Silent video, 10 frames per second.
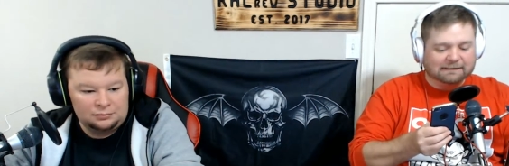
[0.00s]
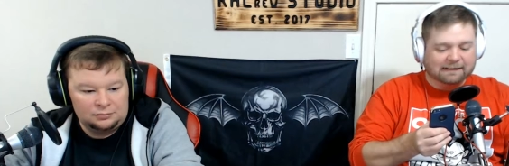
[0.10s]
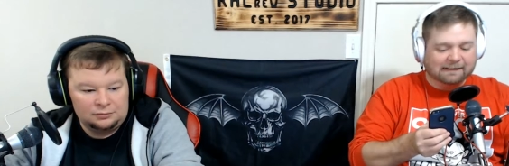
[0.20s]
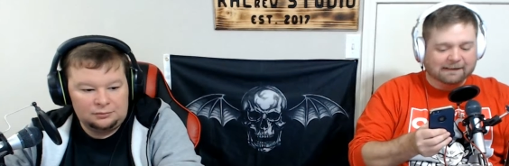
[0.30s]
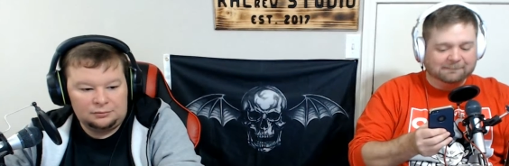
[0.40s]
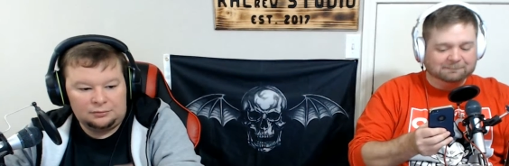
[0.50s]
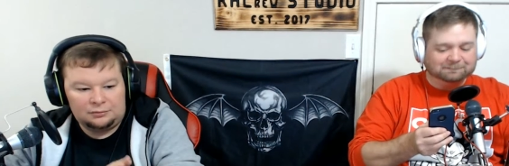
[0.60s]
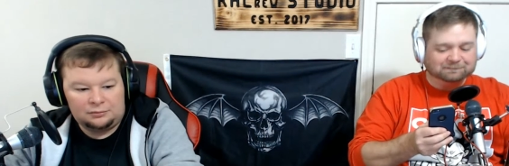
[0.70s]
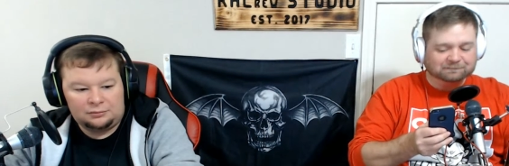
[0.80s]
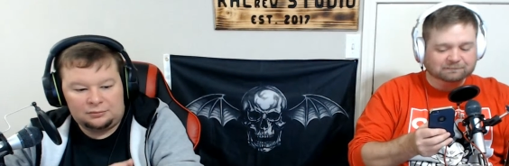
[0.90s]

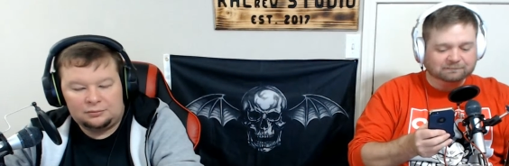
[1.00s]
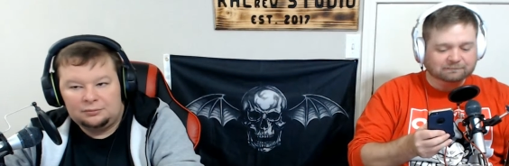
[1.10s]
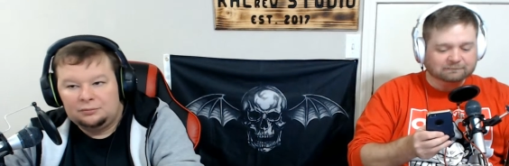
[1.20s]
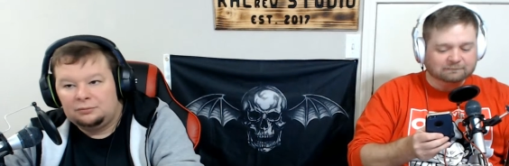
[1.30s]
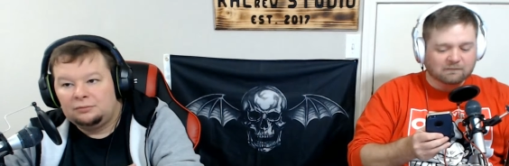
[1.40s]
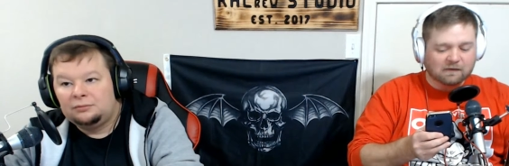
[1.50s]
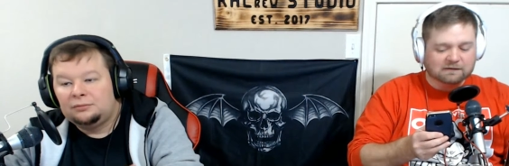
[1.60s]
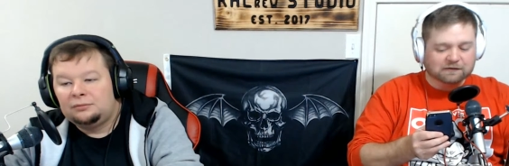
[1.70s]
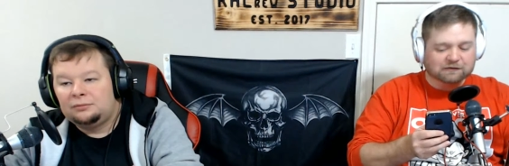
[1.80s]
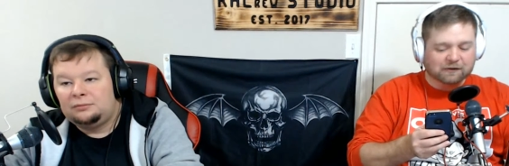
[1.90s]
Speaker 1: um,
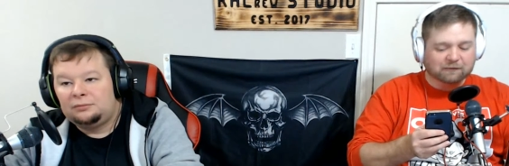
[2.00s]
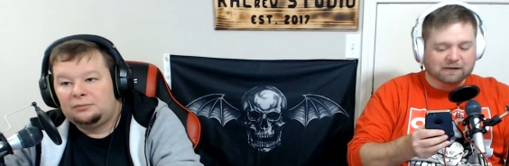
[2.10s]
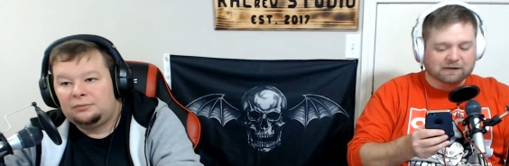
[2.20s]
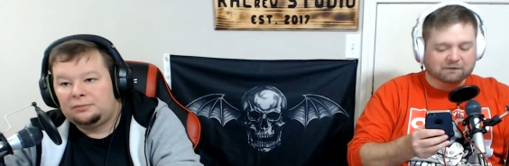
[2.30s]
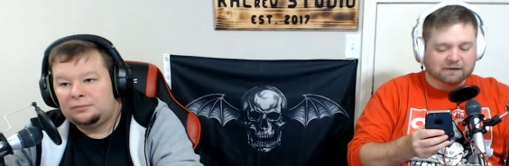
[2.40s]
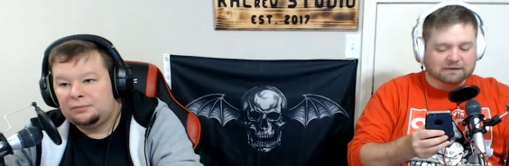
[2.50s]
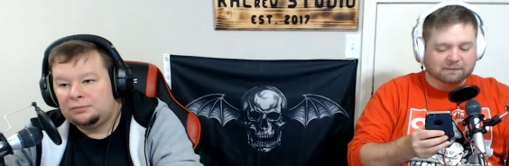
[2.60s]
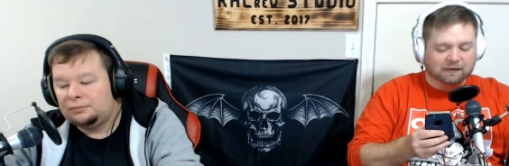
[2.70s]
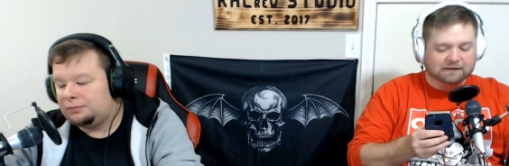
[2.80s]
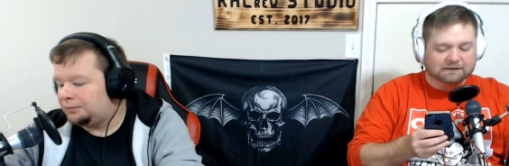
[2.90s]
so Shorty, what are your first
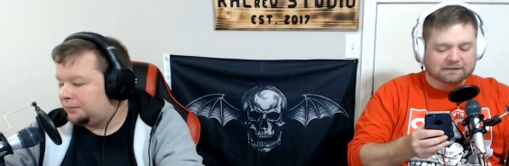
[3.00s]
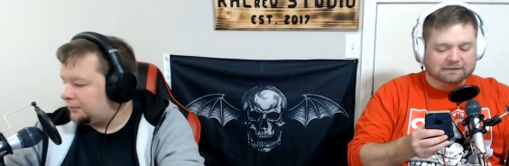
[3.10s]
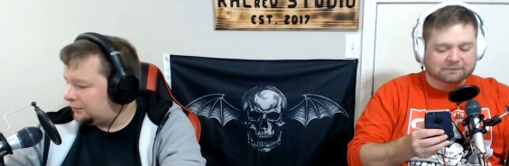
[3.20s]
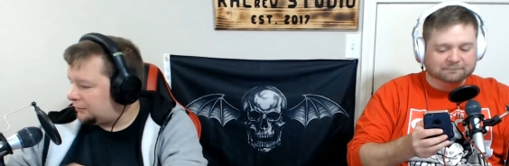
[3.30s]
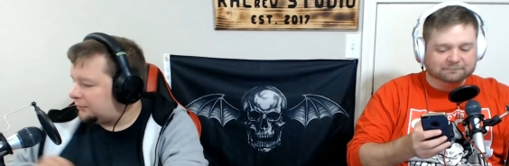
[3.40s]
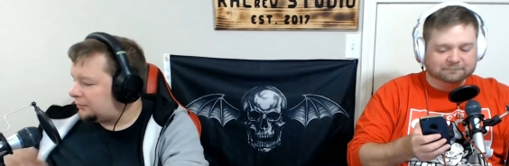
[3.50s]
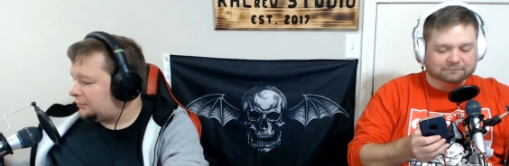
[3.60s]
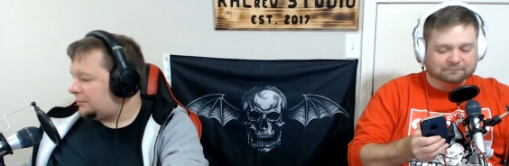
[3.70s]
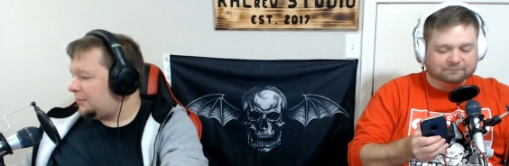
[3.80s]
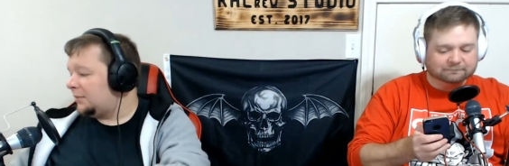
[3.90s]
impressions?
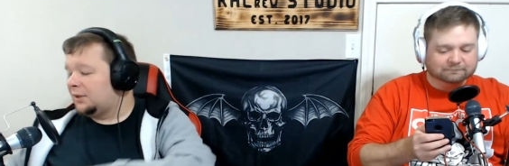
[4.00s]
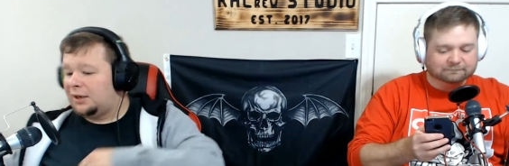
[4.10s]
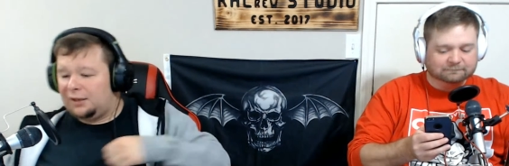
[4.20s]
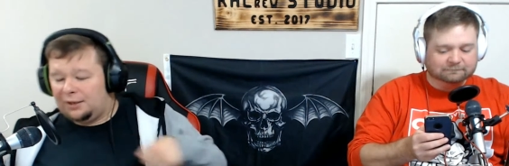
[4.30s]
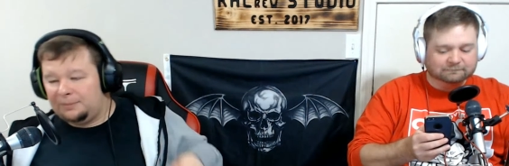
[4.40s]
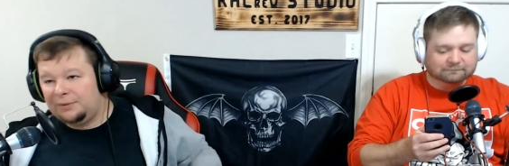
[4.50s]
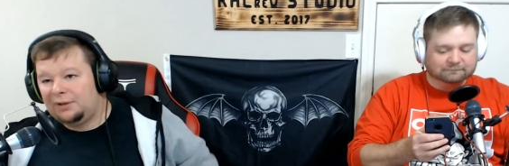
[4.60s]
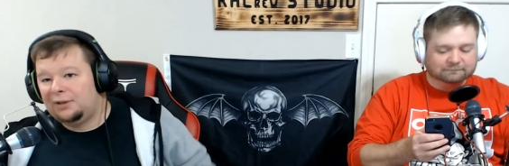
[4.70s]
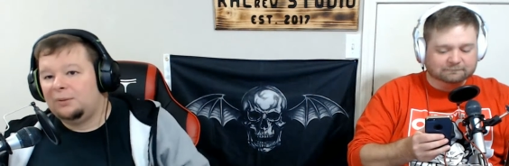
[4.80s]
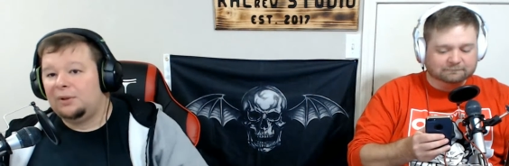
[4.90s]
Speaker 2: Um,
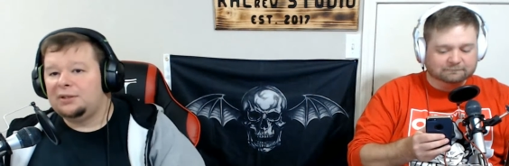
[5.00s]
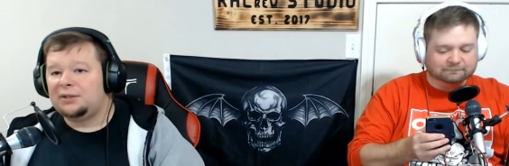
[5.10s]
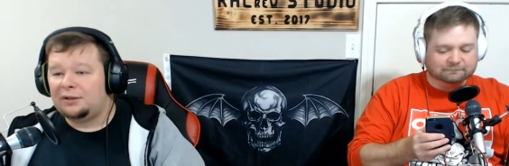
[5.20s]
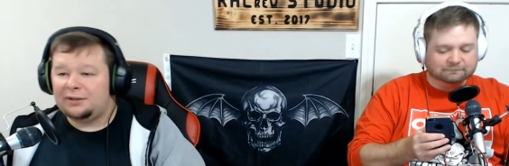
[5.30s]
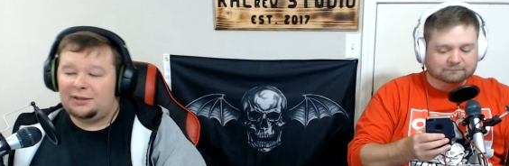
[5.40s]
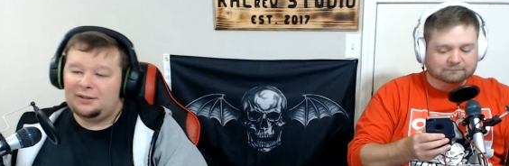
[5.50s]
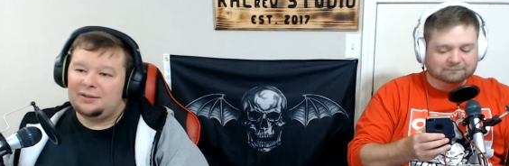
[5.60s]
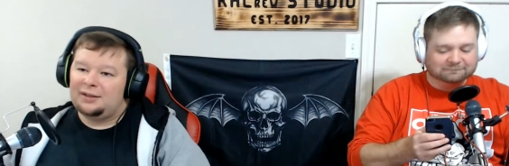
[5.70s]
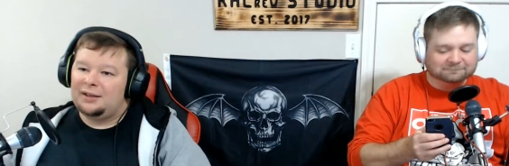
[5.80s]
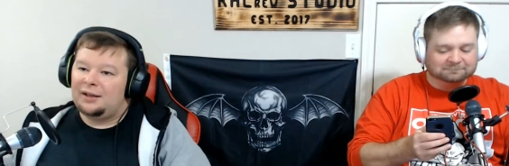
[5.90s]
well, it's salty.
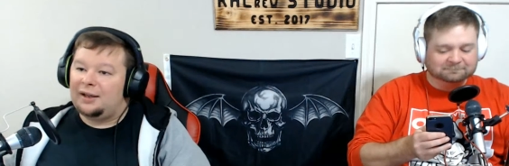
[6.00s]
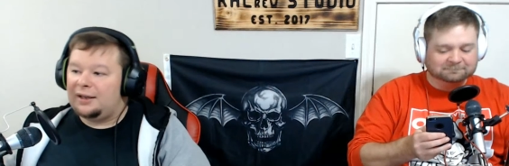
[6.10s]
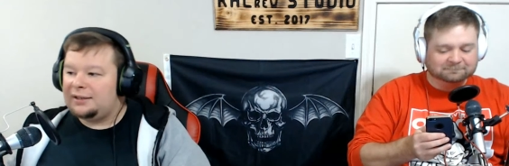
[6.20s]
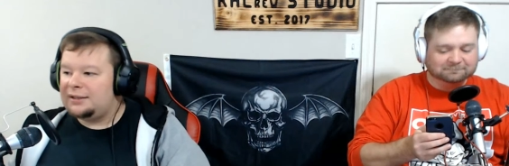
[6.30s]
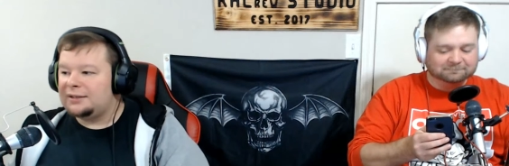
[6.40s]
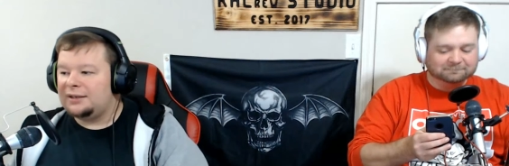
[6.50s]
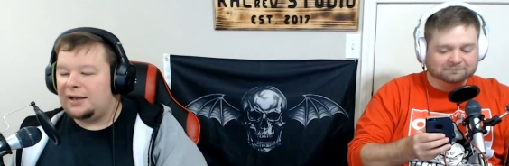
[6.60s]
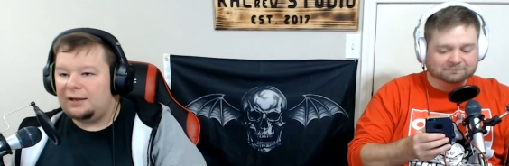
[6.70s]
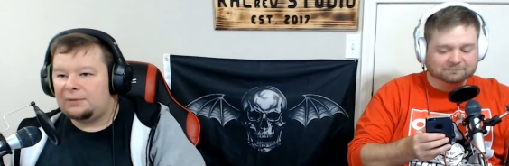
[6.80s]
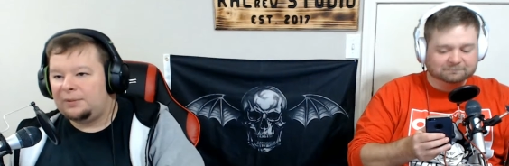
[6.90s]
Mm-hmm. Uh, it doesn't
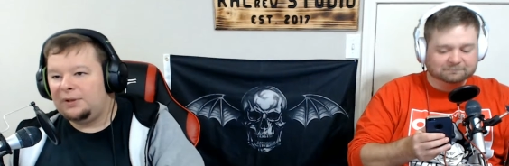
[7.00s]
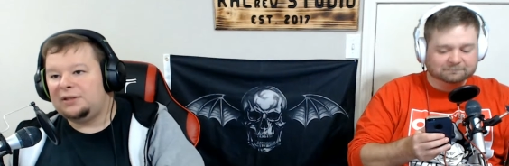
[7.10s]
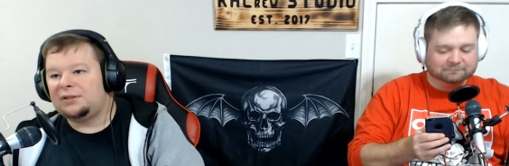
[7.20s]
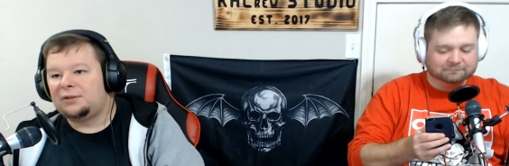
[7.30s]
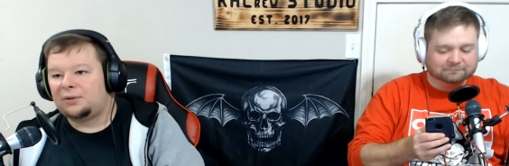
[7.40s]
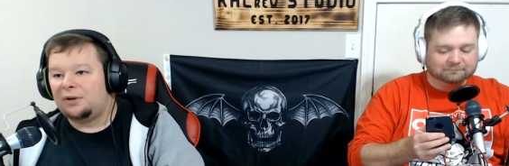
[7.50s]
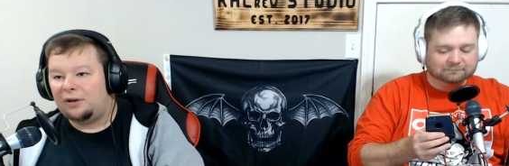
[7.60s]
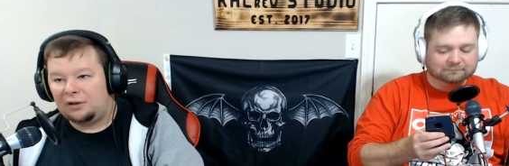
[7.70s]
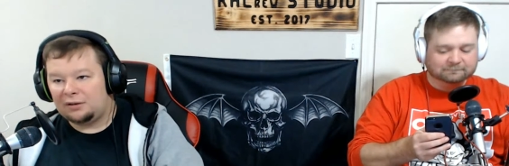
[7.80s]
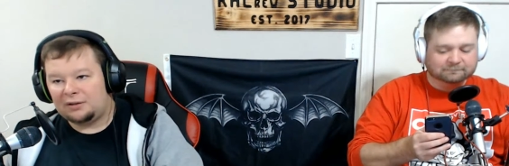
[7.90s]
have a really
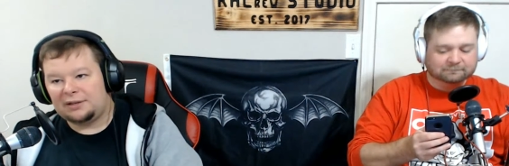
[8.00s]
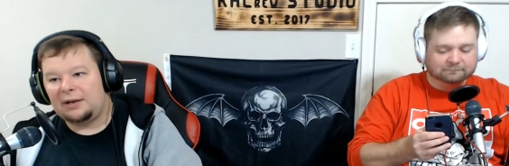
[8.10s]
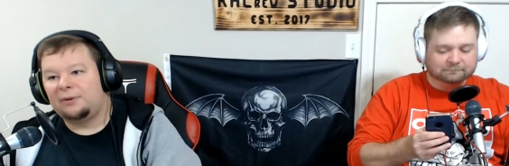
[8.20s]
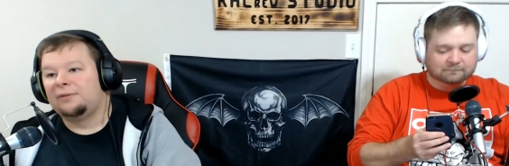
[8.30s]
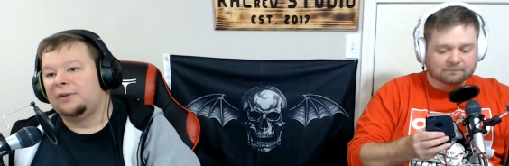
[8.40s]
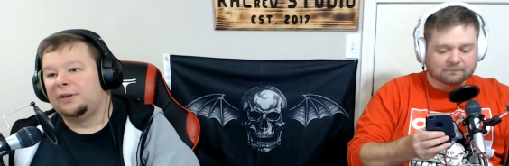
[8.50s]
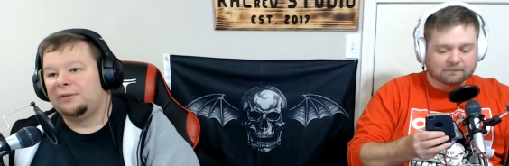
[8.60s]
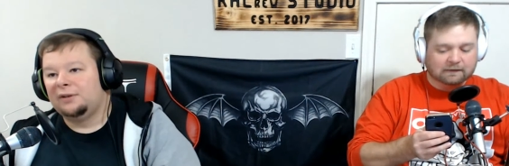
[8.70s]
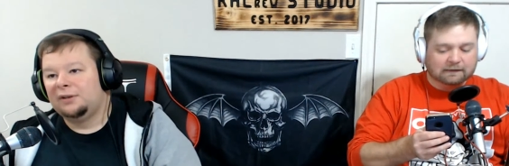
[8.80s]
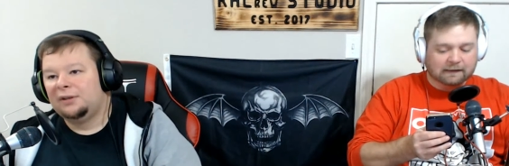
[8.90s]
strong sour
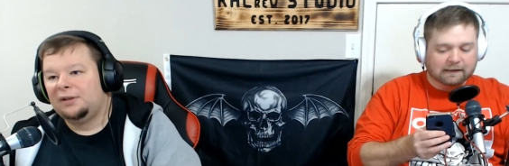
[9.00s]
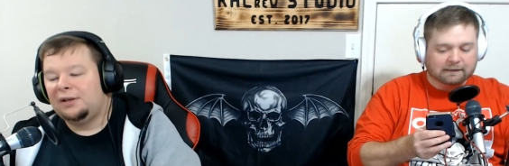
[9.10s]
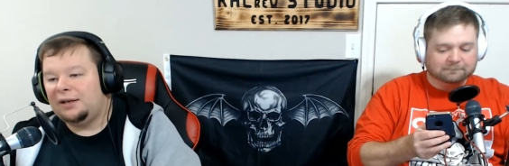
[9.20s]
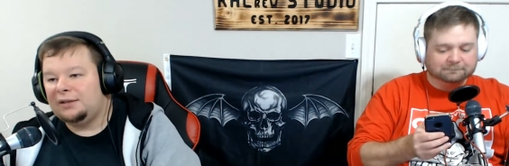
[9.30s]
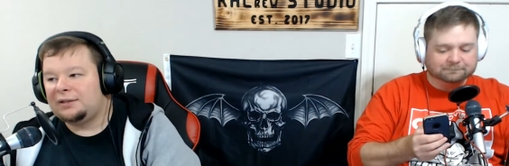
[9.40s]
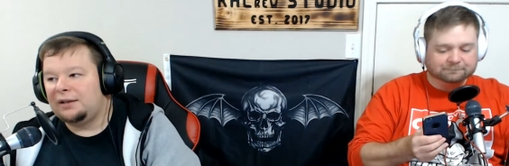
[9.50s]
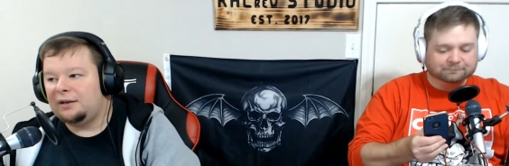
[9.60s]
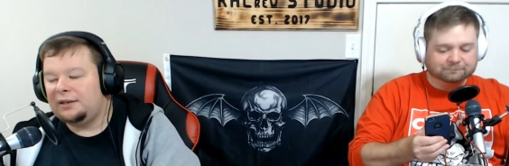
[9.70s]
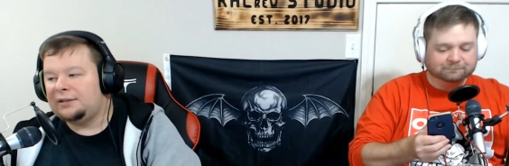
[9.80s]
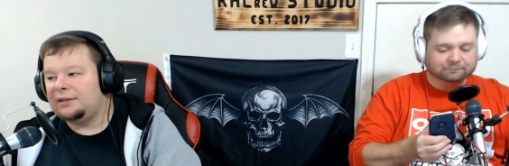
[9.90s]
flavor. Yeah, it is there. It's